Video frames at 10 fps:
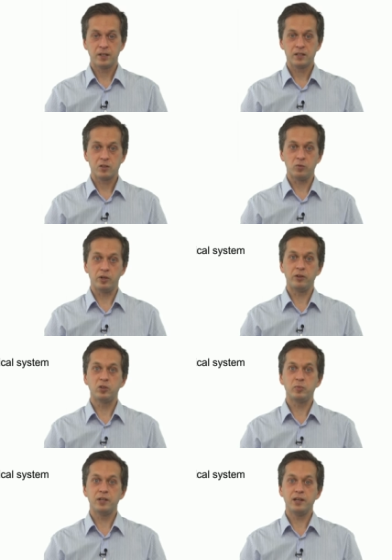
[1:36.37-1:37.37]
So we're going
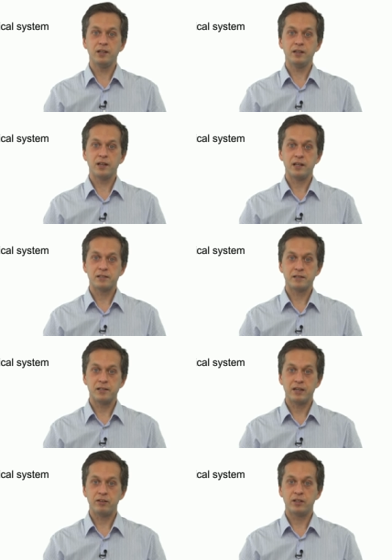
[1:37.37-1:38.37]
to begin lesson
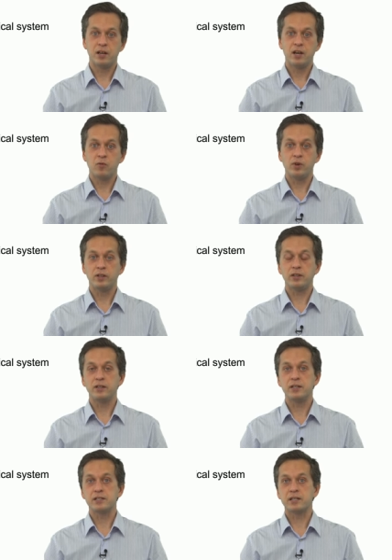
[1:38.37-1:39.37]
11 with
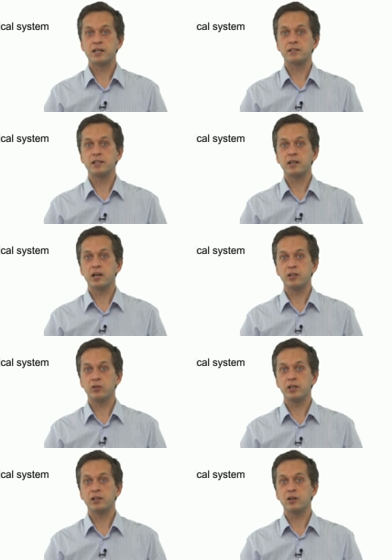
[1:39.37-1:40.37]
discussing
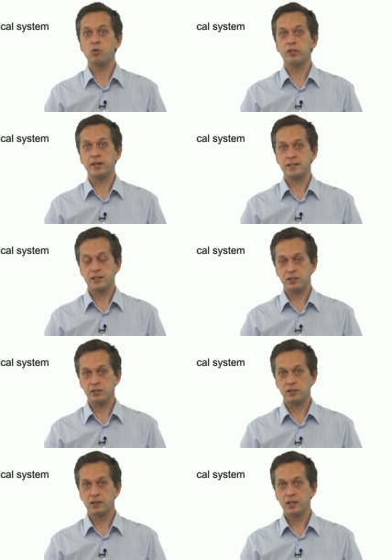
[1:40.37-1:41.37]
canonical
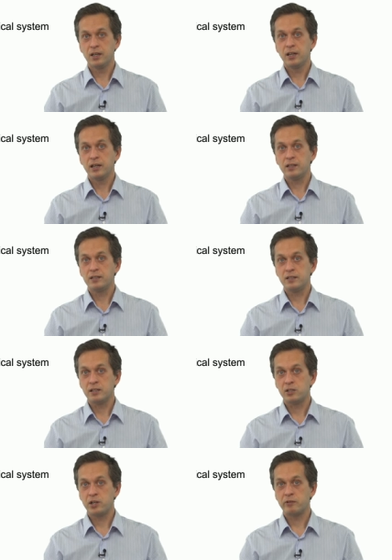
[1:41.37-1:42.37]
quantization. This is a
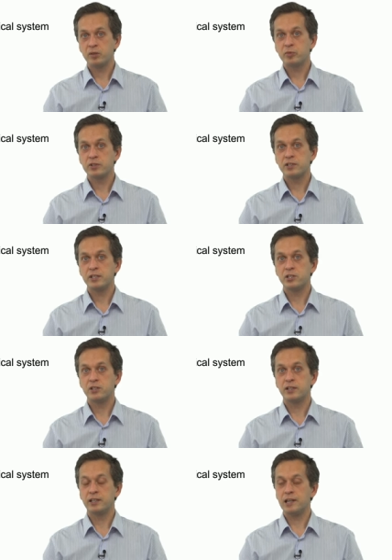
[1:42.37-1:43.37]
general
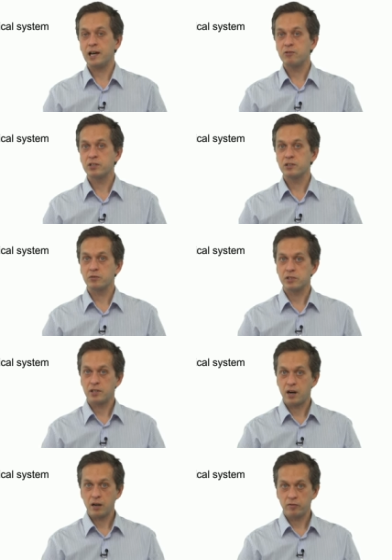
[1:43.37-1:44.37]
procedure that allows us to
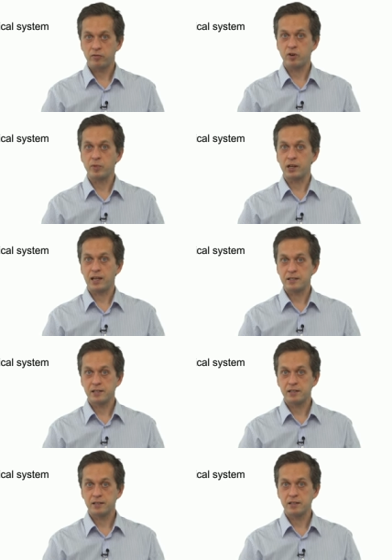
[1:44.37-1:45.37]
start from a
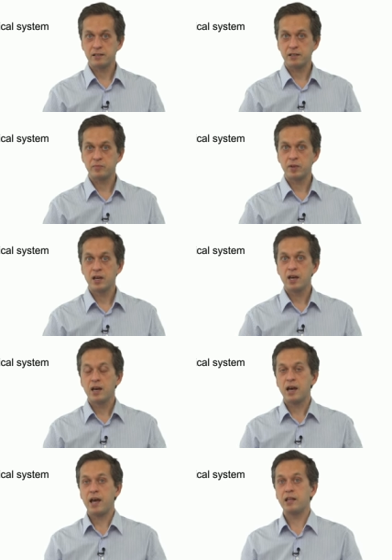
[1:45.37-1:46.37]
classical system
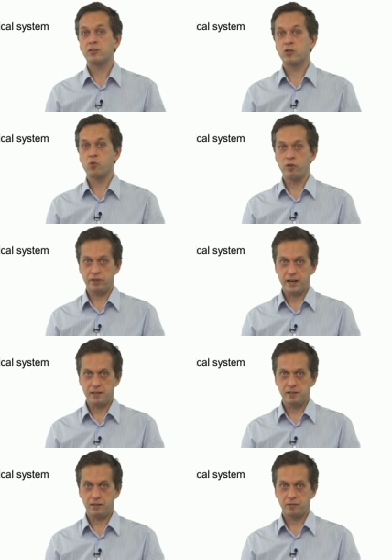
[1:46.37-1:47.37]
and
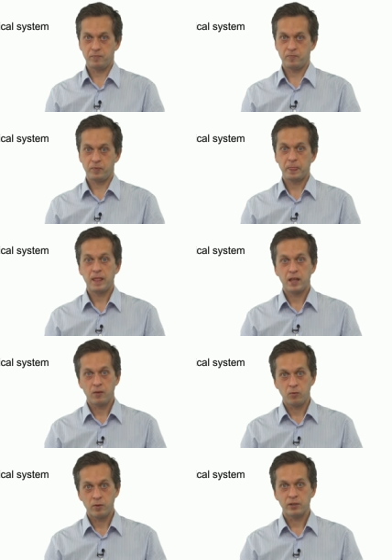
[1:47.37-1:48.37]
quantize it.
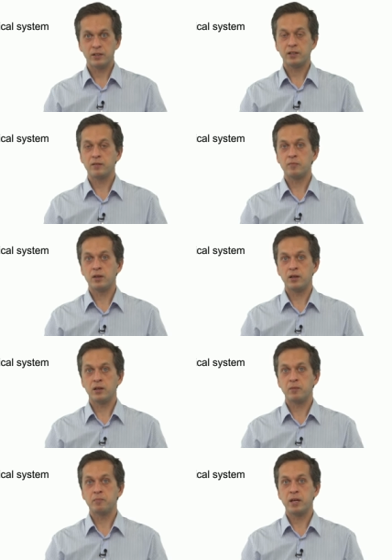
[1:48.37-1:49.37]
We will
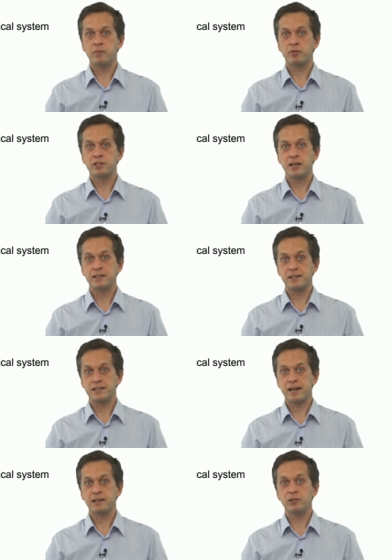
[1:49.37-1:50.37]
uh, make precise
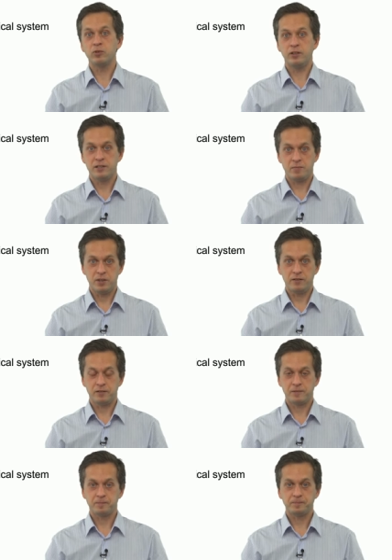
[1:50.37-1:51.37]
exactly what this means.